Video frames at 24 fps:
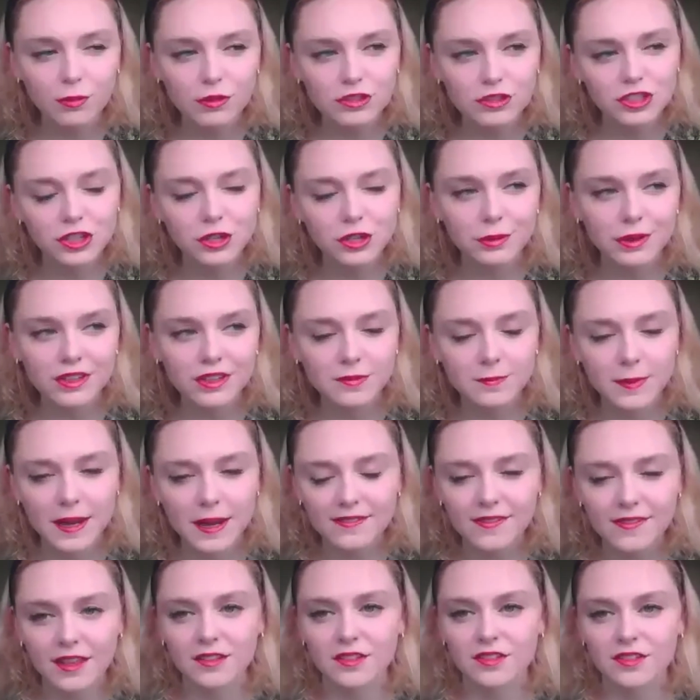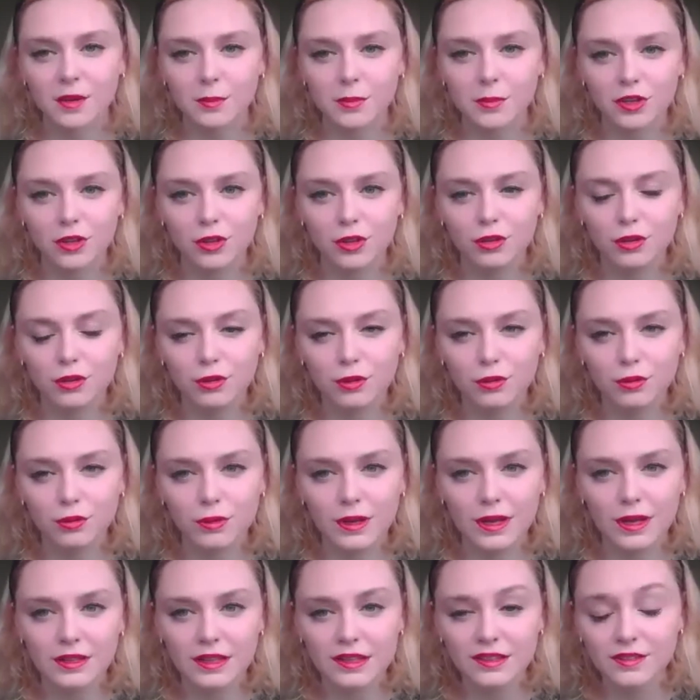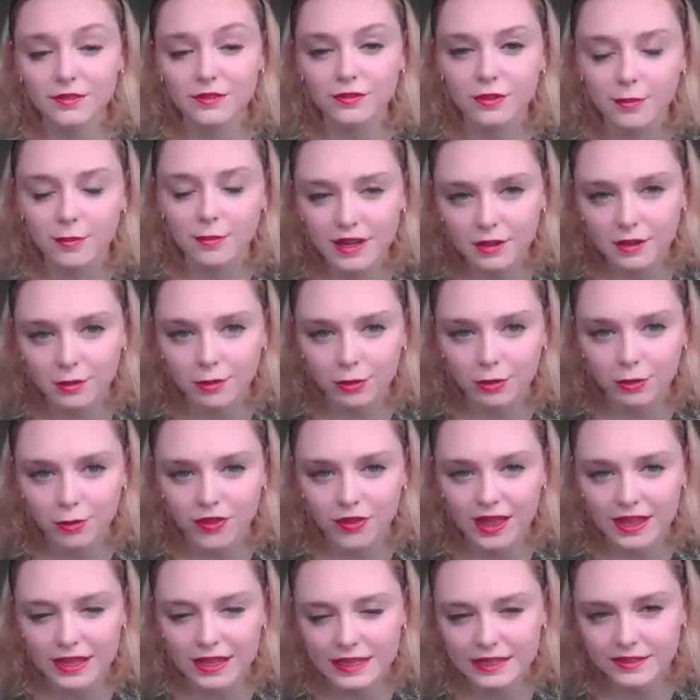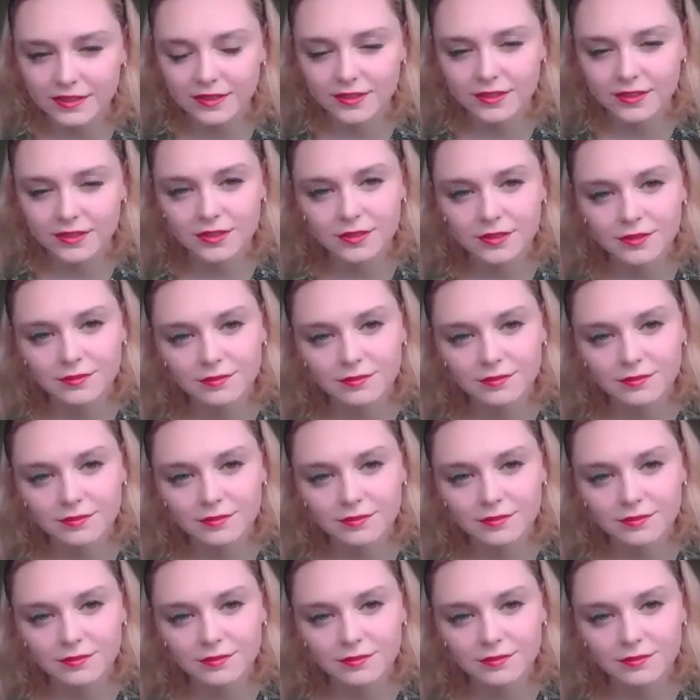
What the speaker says: would you explain that to someone who isn't familiar with what that is?